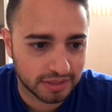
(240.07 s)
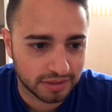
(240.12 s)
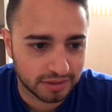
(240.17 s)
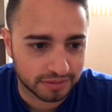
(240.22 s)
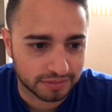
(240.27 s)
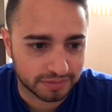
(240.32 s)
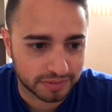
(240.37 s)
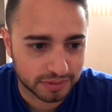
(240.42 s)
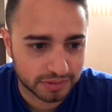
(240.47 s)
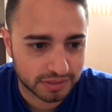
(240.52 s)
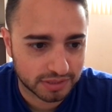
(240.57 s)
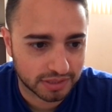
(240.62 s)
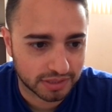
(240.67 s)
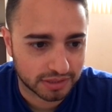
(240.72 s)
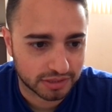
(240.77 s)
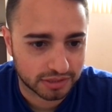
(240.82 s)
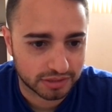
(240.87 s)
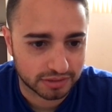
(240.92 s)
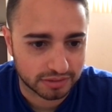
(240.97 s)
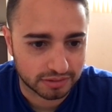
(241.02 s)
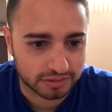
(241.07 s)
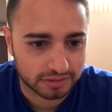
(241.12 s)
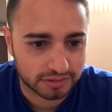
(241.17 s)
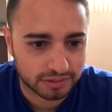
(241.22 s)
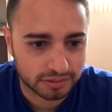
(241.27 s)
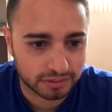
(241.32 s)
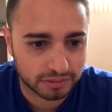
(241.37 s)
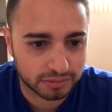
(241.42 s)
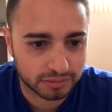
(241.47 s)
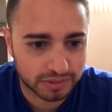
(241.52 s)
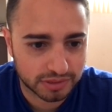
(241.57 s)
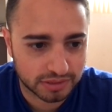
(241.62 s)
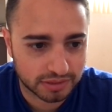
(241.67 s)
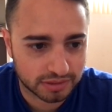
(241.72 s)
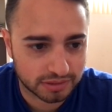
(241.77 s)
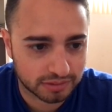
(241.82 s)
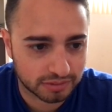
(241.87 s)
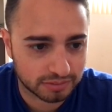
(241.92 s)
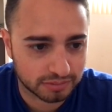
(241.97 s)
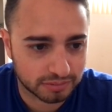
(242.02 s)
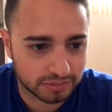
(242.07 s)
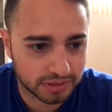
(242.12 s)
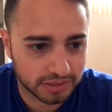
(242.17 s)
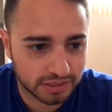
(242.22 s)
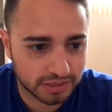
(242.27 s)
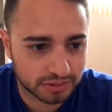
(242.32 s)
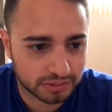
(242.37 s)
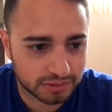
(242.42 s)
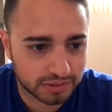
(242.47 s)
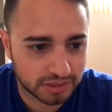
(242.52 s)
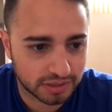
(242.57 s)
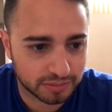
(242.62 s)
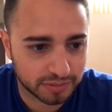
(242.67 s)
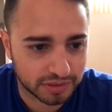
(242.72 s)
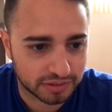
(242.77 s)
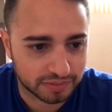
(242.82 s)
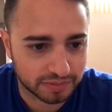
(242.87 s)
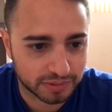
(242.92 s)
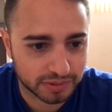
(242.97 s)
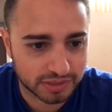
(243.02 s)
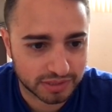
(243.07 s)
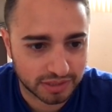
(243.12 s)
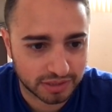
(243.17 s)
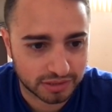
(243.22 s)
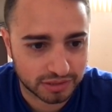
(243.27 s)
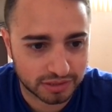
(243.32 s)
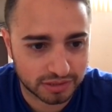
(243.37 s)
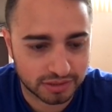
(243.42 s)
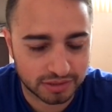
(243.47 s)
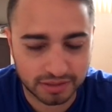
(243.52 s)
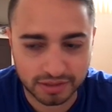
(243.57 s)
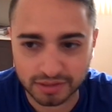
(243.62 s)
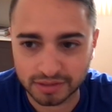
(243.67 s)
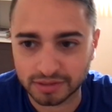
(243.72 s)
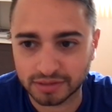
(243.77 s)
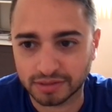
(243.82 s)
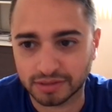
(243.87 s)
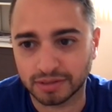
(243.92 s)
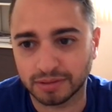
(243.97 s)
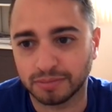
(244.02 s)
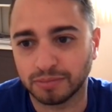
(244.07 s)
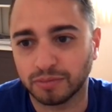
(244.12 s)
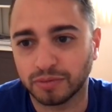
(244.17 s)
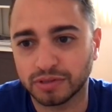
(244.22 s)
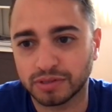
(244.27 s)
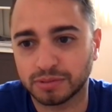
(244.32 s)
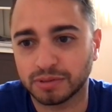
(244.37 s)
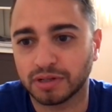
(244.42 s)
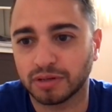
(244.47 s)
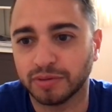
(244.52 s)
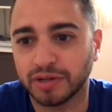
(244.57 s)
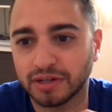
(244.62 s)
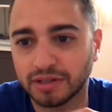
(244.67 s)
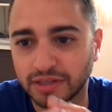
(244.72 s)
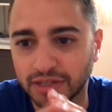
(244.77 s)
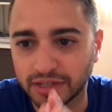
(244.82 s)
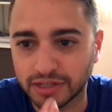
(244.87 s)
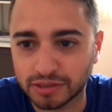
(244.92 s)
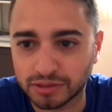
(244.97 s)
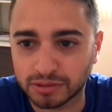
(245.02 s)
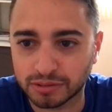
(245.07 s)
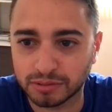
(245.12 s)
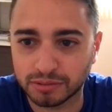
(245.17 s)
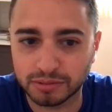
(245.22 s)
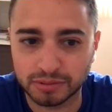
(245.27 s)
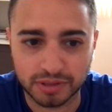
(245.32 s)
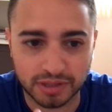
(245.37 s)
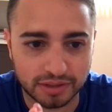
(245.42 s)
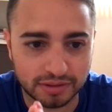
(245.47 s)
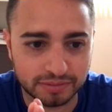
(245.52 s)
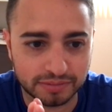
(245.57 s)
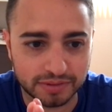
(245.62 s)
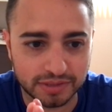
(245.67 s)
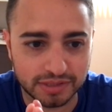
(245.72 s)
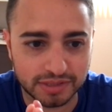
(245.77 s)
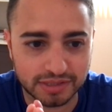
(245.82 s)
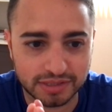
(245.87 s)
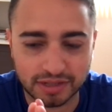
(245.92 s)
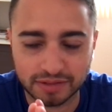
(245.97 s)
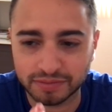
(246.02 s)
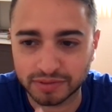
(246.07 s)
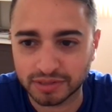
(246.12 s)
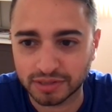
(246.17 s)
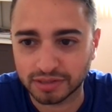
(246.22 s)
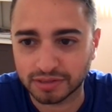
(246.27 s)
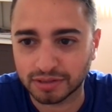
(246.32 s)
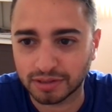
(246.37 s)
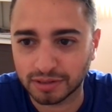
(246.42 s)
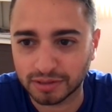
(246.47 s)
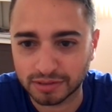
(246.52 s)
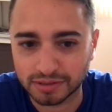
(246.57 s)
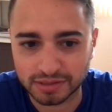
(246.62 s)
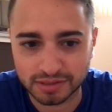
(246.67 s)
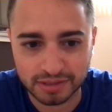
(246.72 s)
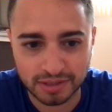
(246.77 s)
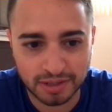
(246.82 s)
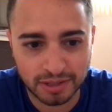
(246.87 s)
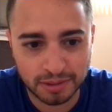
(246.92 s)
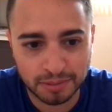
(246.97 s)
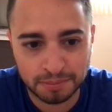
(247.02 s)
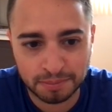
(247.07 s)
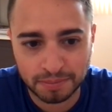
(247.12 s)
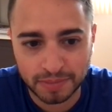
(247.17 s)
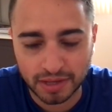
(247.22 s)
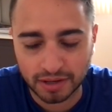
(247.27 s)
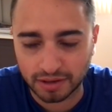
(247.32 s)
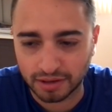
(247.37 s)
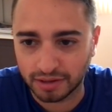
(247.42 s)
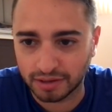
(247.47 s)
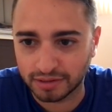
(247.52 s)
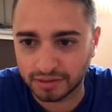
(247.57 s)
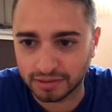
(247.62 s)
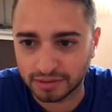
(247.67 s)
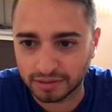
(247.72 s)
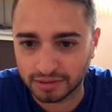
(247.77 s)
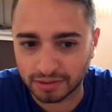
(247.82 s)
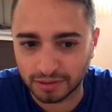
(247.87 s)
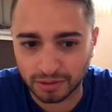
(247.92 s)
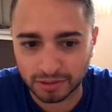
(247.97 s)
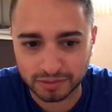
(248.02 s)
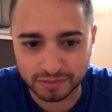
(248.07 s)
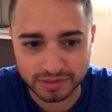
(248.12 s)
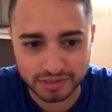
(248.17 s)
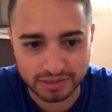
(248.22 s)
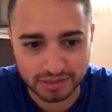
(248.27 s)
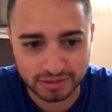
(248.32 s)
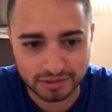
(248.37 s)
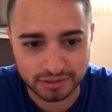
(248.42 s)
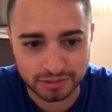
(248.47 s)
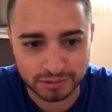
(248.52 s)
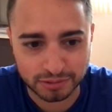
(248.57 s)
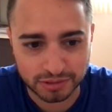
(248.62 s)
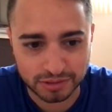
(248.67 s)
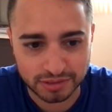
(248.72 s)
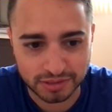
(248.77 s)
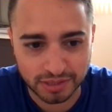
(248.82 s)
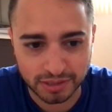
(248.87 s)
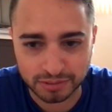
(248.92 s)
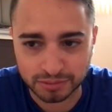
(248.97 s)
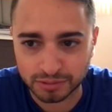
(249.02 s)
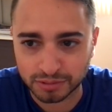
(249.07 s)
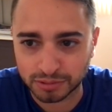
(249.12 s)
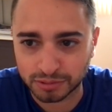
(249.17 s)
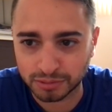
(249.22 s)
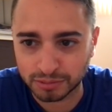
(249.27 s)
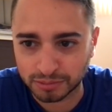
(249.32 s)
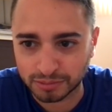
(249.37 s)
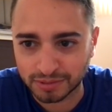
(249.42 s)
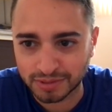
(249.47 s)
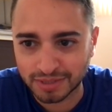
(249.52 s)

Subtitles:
verse section. So what's really interesting about the verse section is once we come out of the intro, you have these 7 guitars, and all of a sudden you're just down to 2.